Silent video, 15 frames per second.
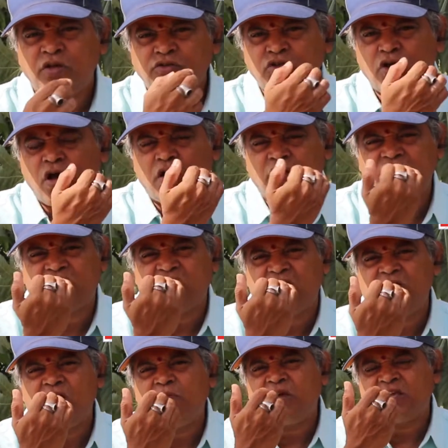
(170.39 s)
So there
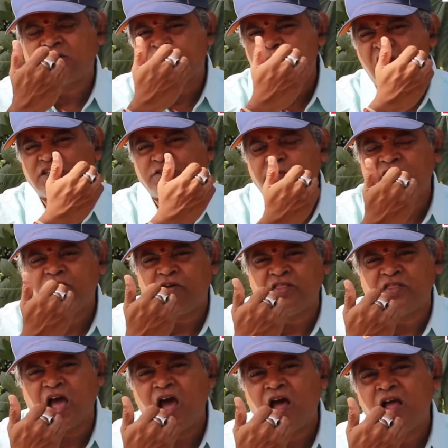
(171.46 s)
will be a space
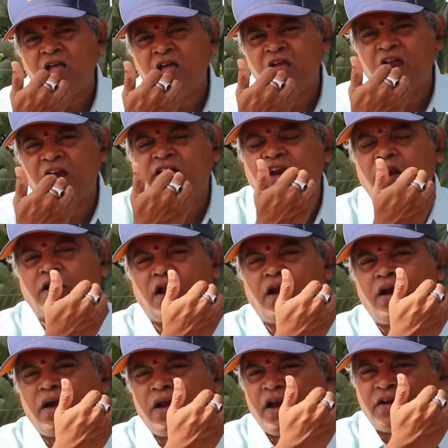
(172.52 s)
between the
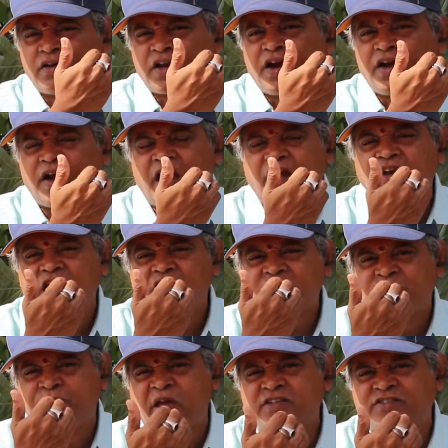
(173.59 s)
interdental
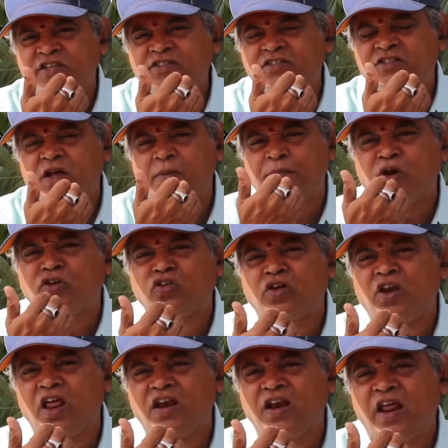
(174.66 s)
spaces,
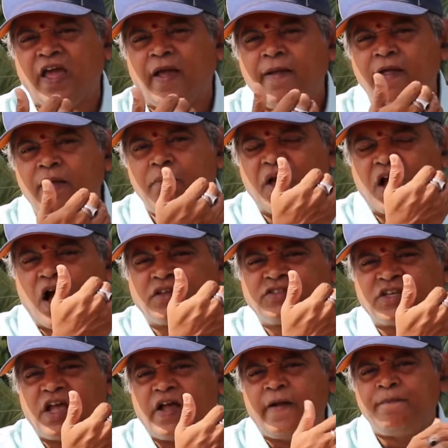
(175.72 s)
particularly
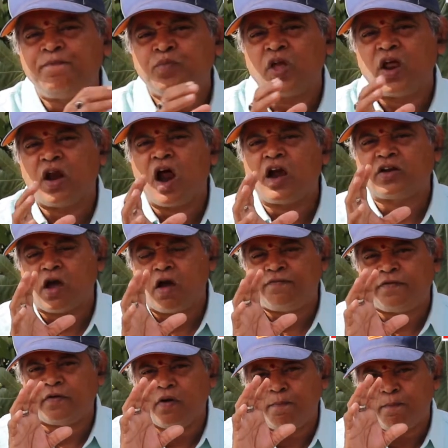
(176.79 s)
because lot
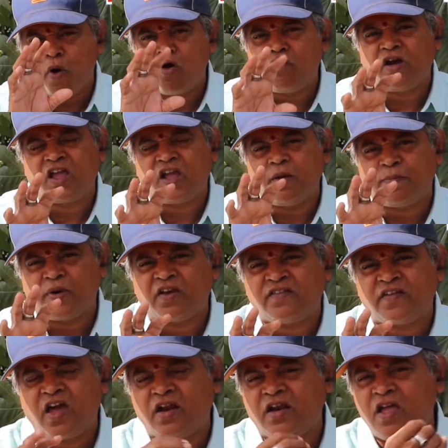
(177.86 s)
of pounding
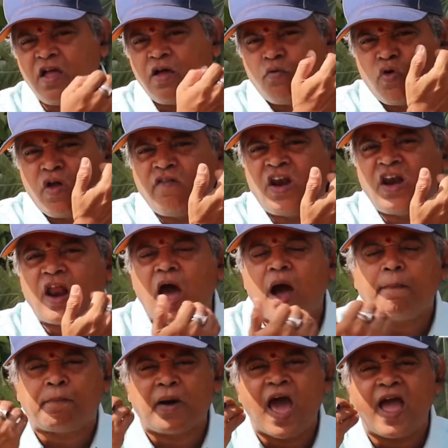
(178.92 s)
pressure we will
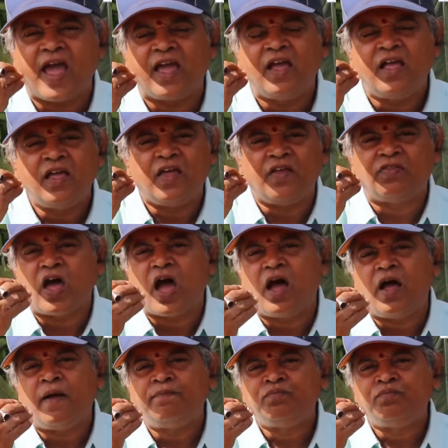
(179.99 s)
apply in the